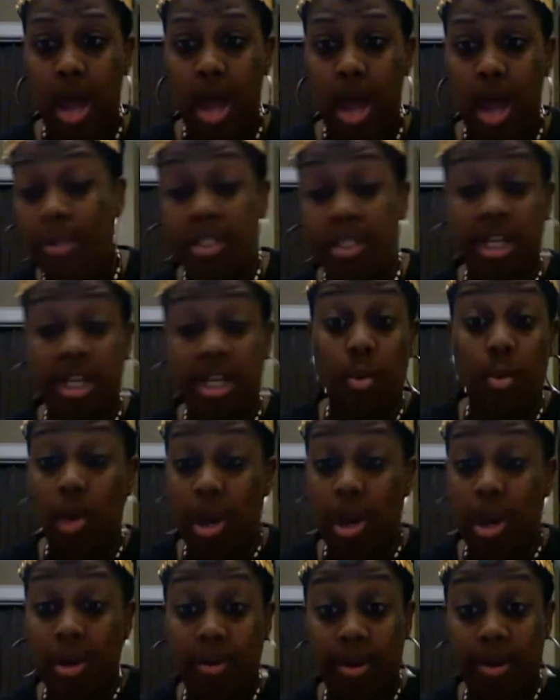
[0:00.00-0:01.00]
I was in
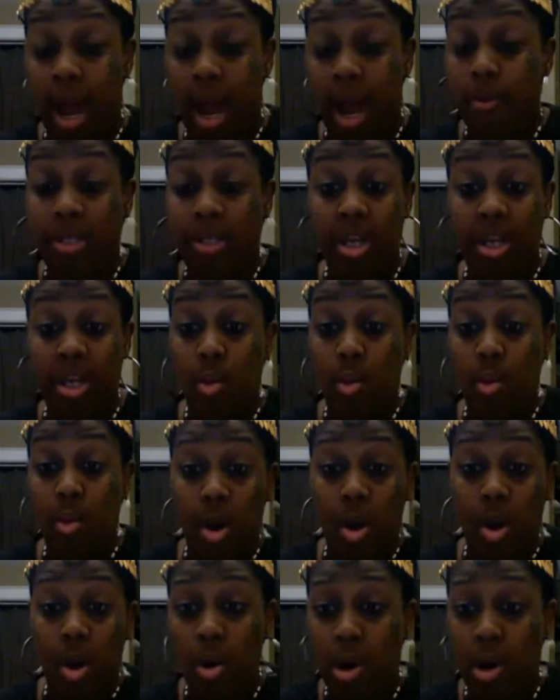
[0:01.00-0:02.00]

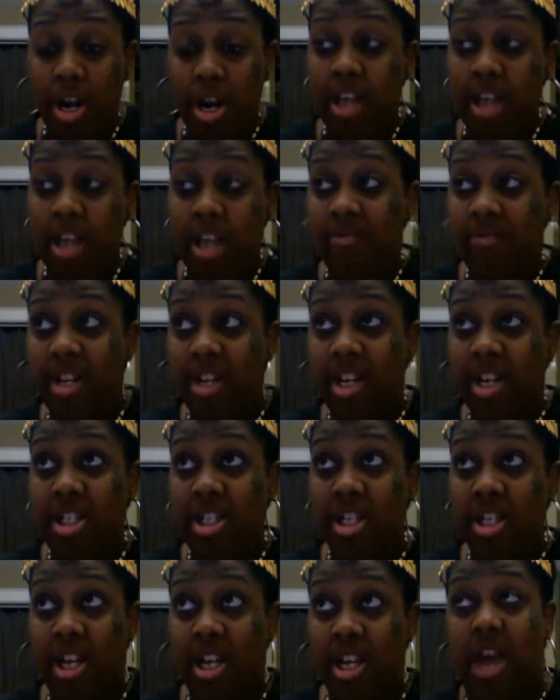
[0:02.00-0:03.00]
one organized
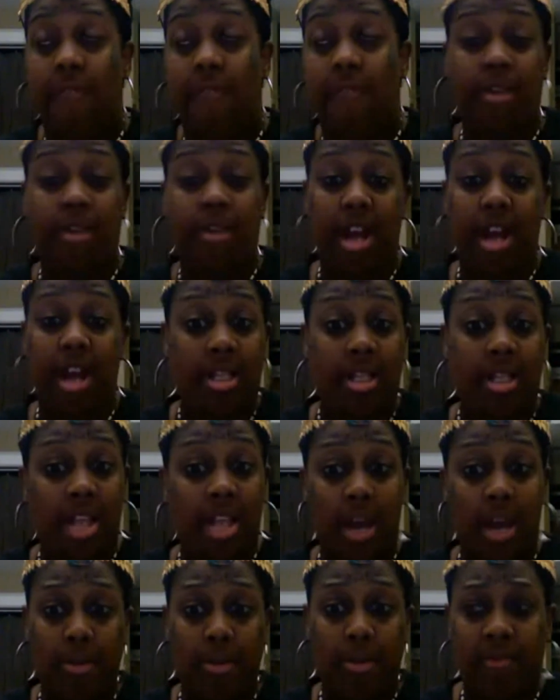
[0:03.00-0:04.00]
religion, and I realized that
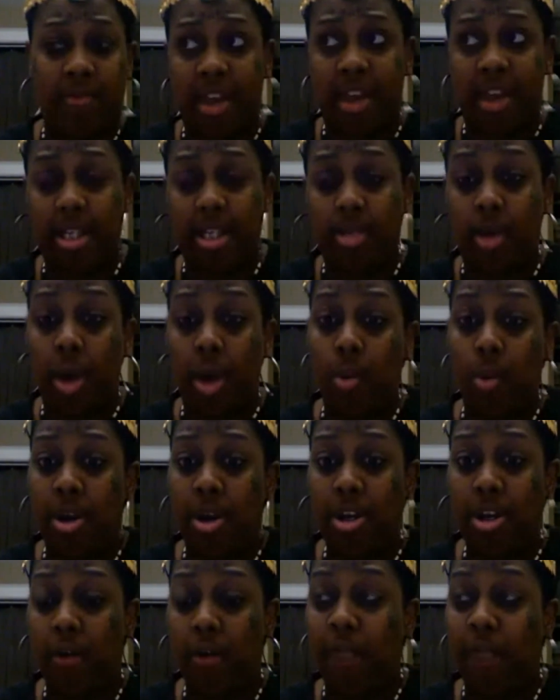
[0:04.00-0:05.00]
that was fake. So I want
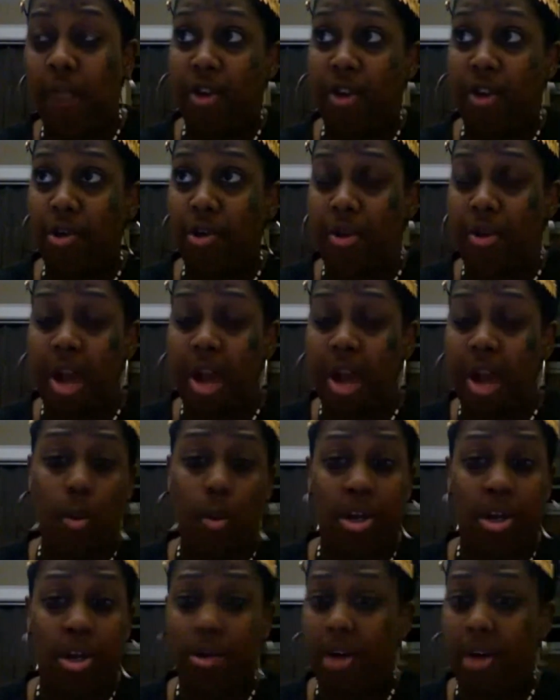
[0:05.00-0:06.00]
to go further, and I want
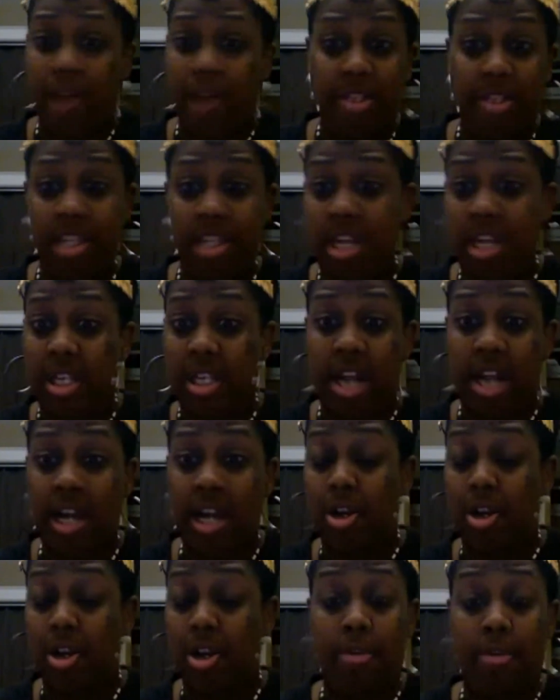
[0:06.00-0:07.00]
to learn everything that I
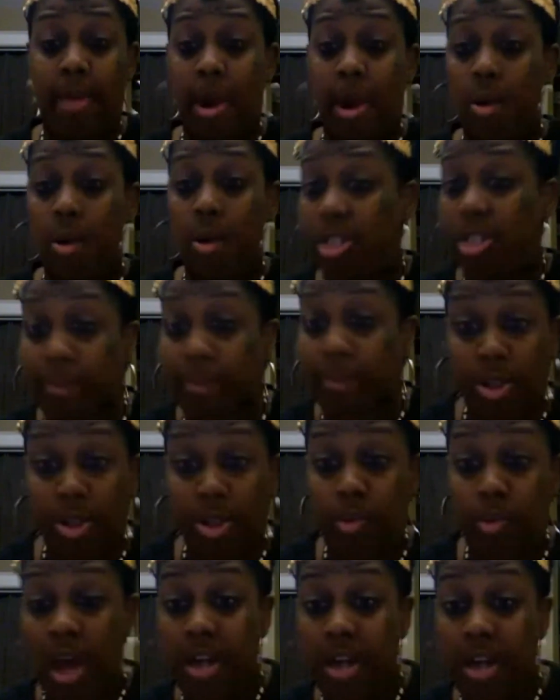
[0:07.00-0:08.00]
can learn about
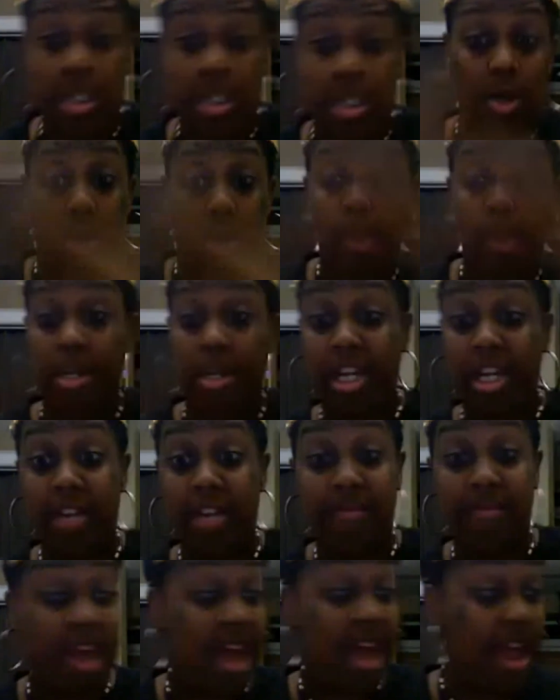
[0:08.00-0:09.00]
spirituality. So I'm gonna leave
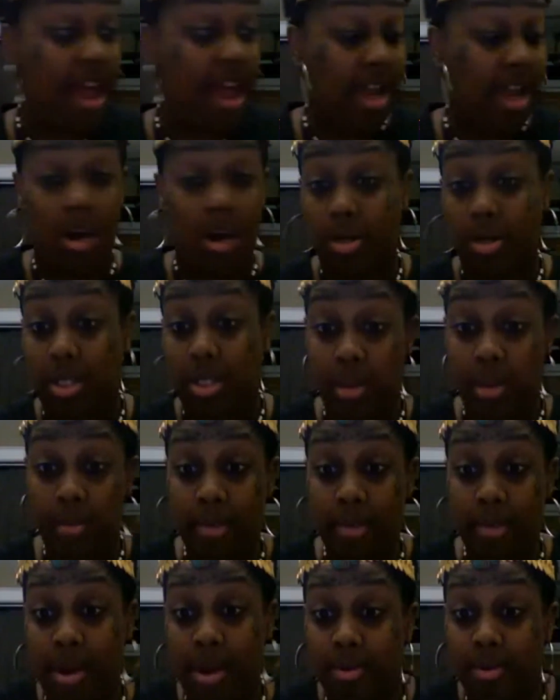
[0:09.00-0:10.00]
that and go to
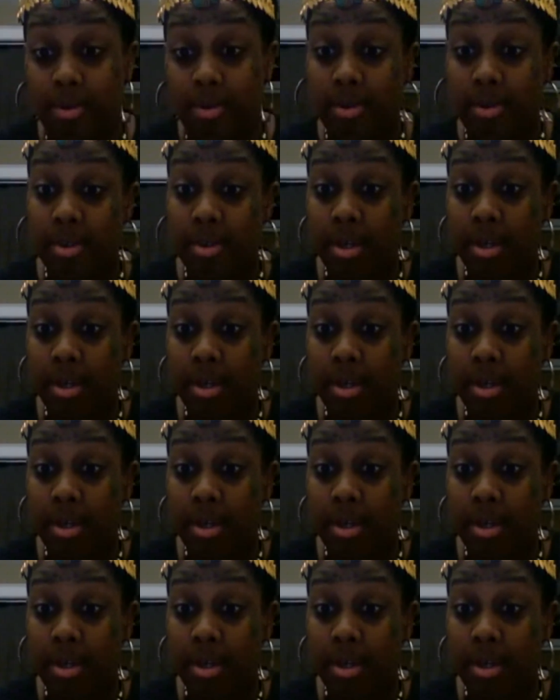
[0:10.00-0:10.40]
something else.